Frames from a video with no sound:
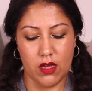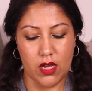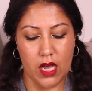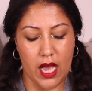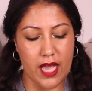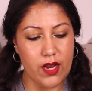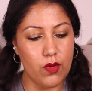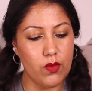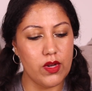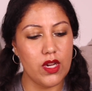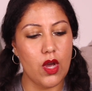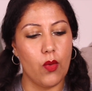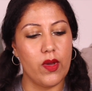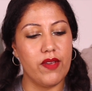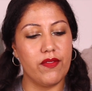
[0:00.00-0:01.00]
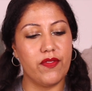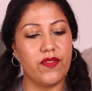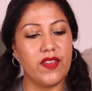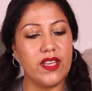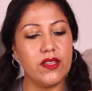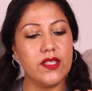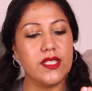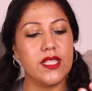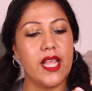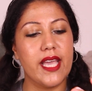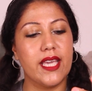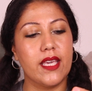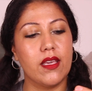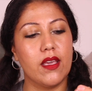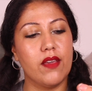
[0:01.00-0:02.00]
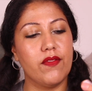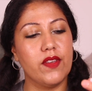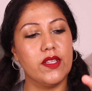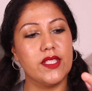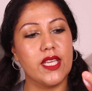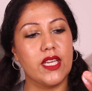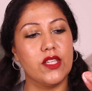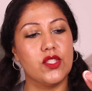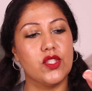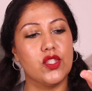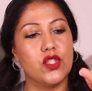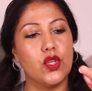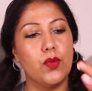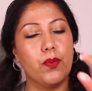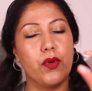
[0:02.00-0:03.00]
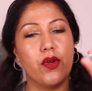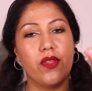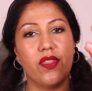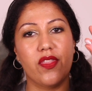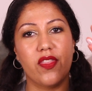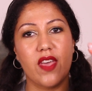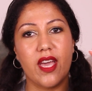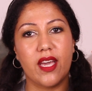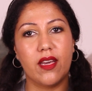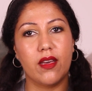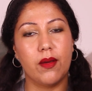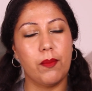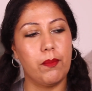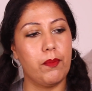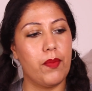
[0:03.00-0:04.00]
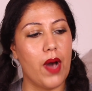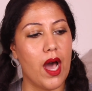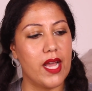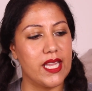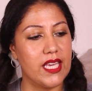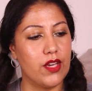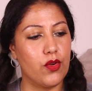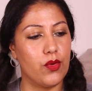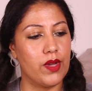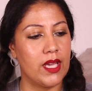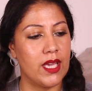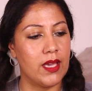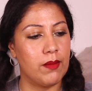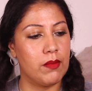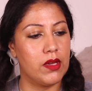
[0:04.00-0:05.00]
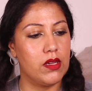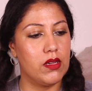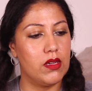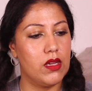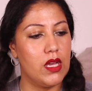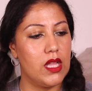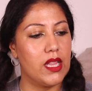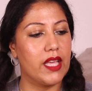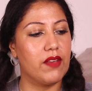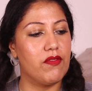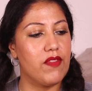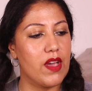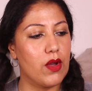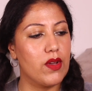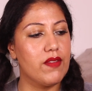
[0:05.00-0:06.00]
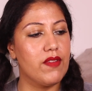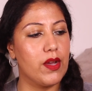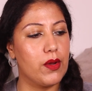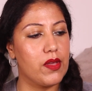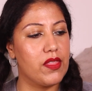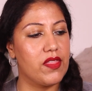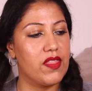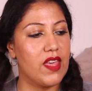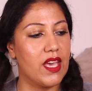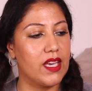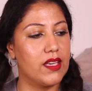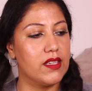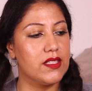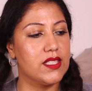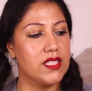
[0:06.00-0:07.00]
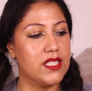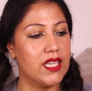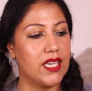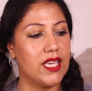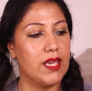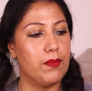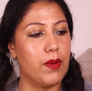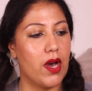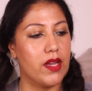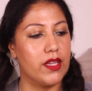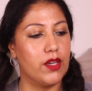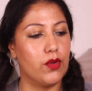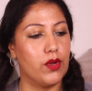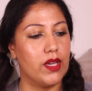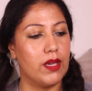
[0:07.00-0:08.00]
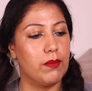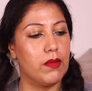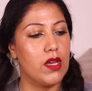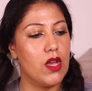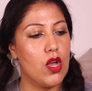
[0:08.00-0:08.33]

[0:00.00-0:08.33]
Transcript: I don't know, it feels like a super thick body cream, like very, very thick, sticky body cream